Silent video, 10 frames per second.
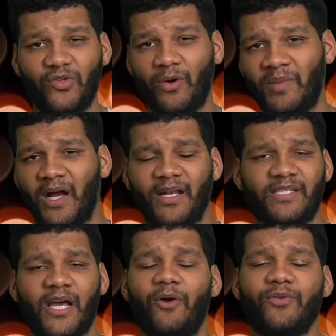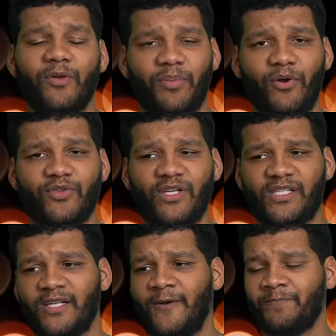I'm not going to tell you to purchase.
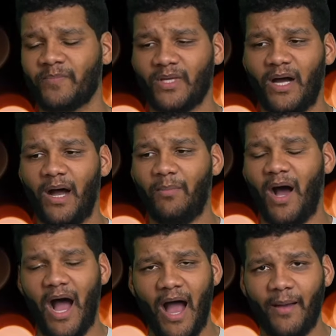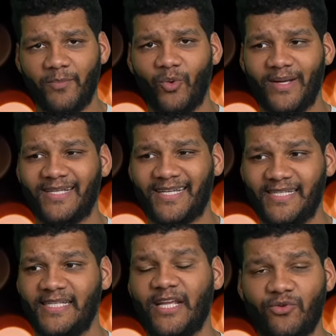Um, I'm going to
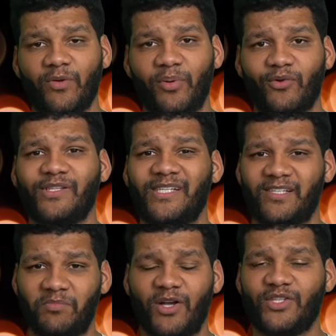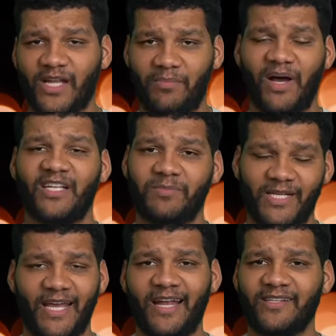continue to purchase as much as I possibly
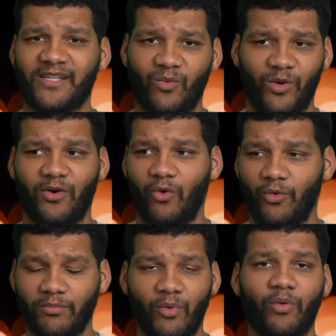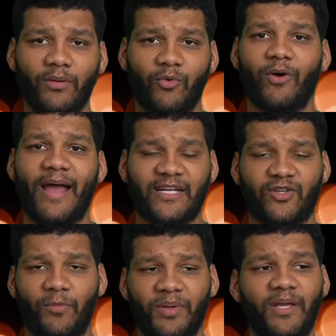can because I want to hold more and more X
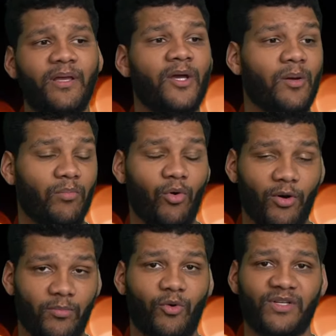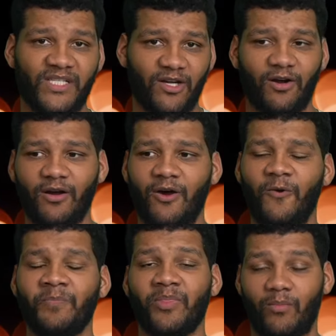R P, more and more C R O,
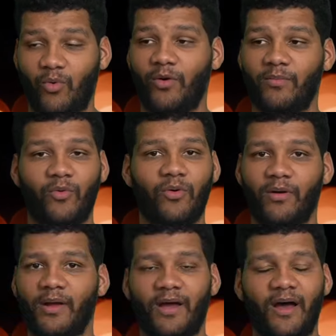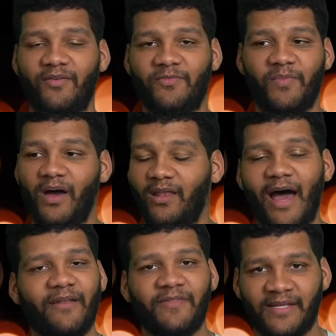more and more of a lot
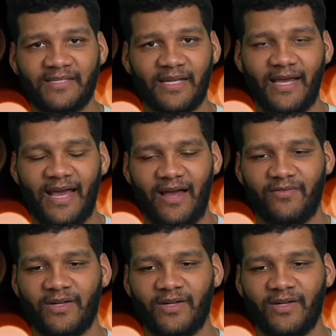of things that I have.